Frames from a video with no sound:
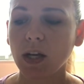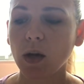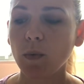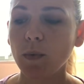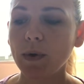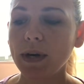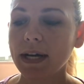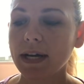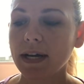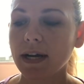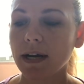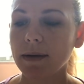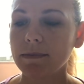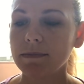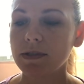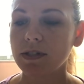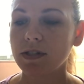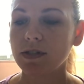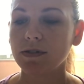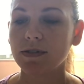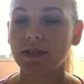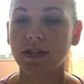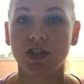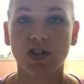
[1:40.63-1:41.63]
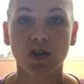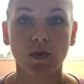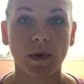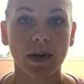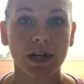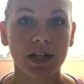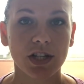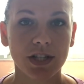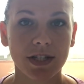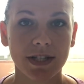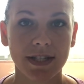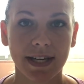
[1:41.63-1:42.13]
when it comes to
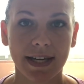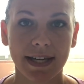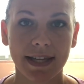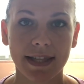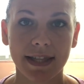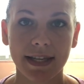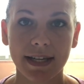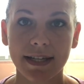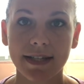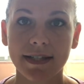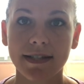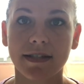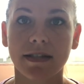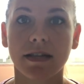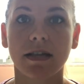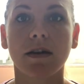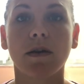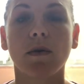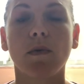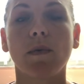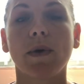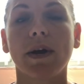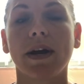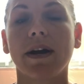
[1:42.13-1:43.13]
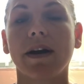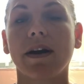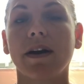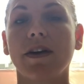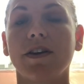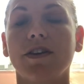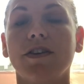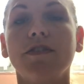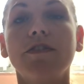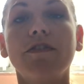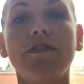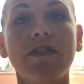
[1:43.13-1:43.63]
situations like this, where
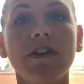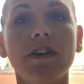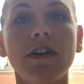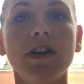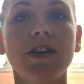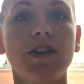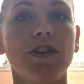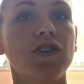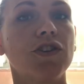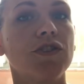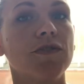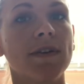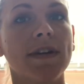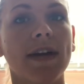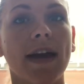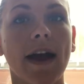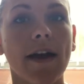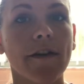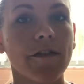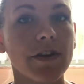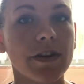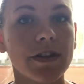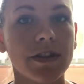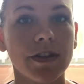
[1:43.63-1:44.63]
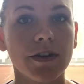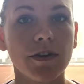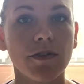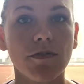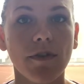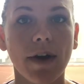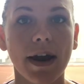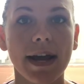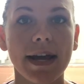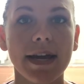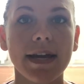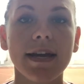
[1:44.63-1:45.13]
you feel like you're doing everything
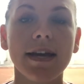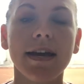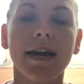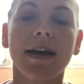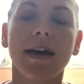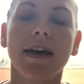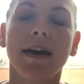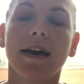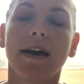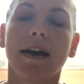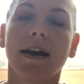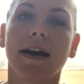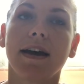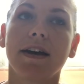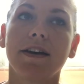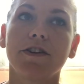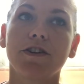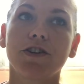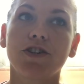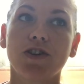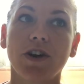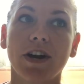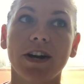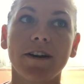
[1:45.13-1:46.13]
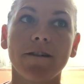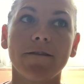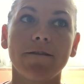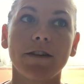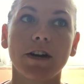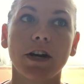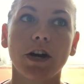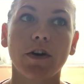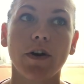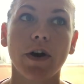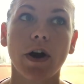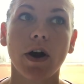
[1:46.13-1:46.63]
right, and you're trying to
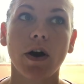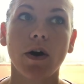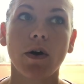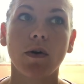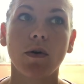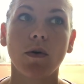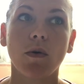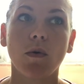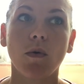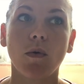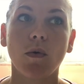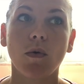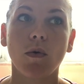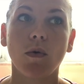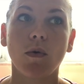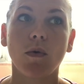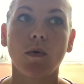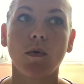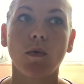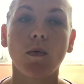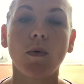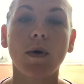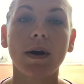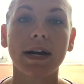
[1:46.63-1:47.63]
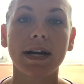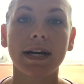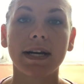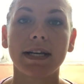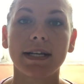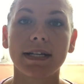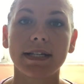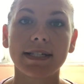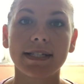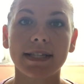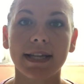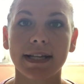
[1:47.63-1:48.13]
figure out what it
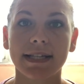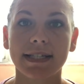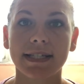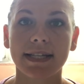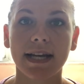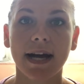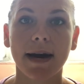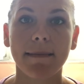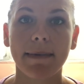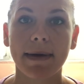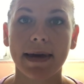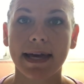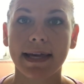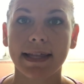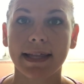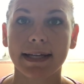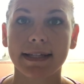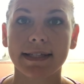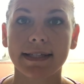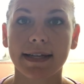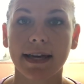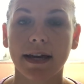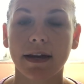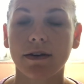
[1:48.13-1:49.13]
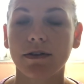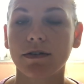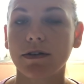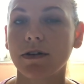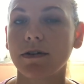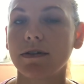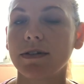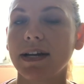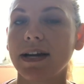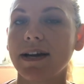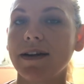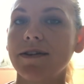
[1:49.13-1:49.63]
is that's not making that scale
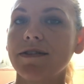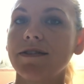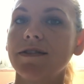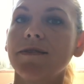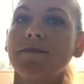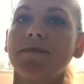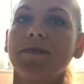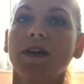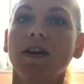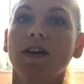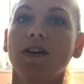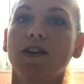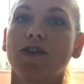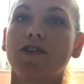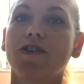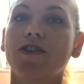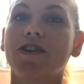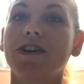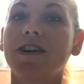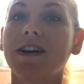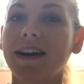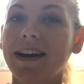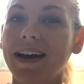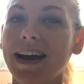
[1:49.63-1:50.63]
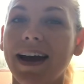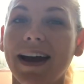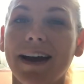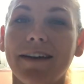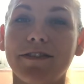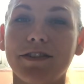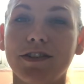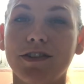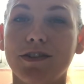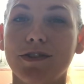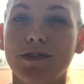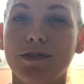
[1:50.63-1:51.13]
go down, you're gonna
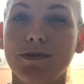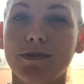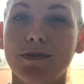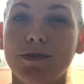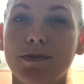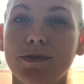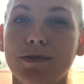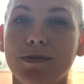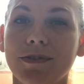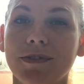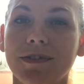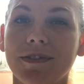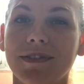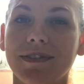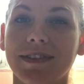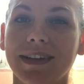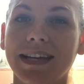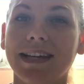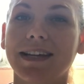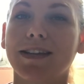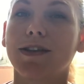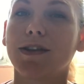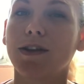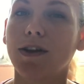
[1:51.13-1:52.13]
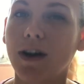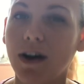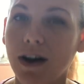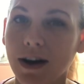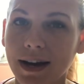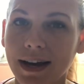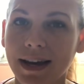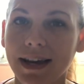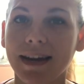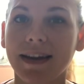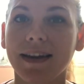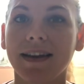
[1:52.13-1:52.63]
have to do like
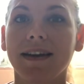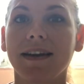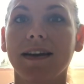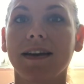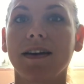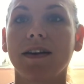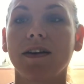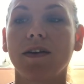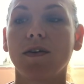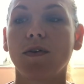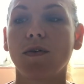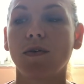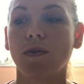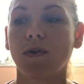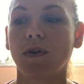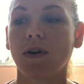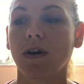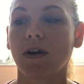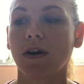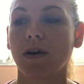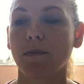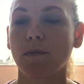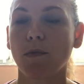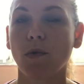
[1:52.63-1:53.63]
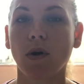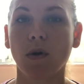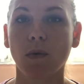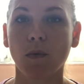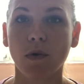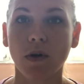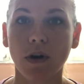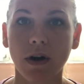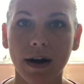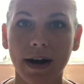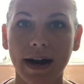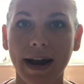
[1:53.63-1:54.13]
logging or more
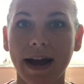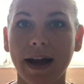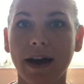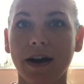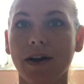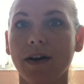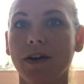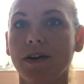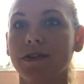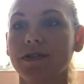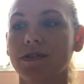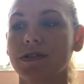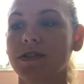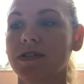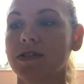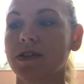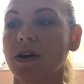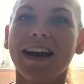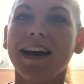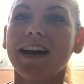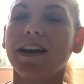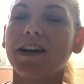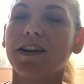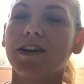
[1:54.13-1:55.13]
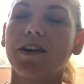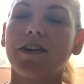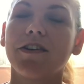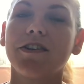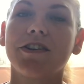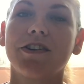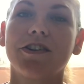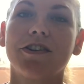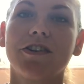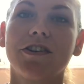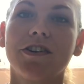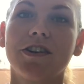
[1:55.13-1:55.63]
workouts. You know,
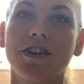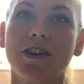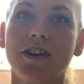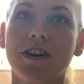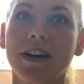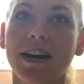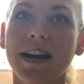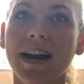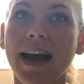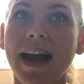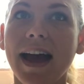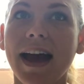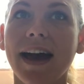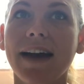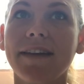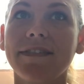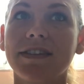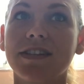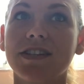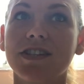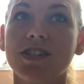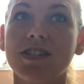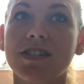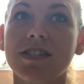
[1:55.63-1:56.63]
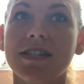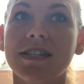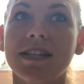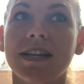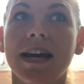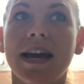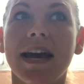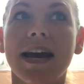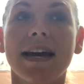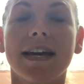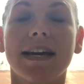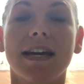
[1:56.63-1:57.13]
you, you're gonna have to just
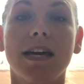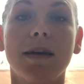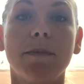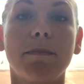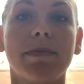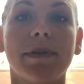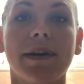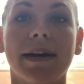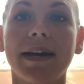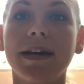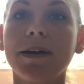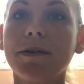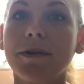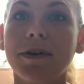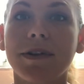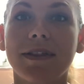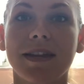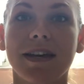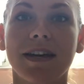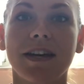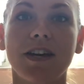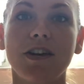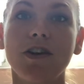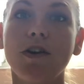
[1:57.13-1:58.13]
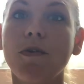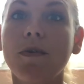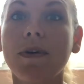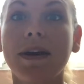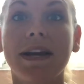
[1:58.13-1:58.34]
keep playing with it. You don't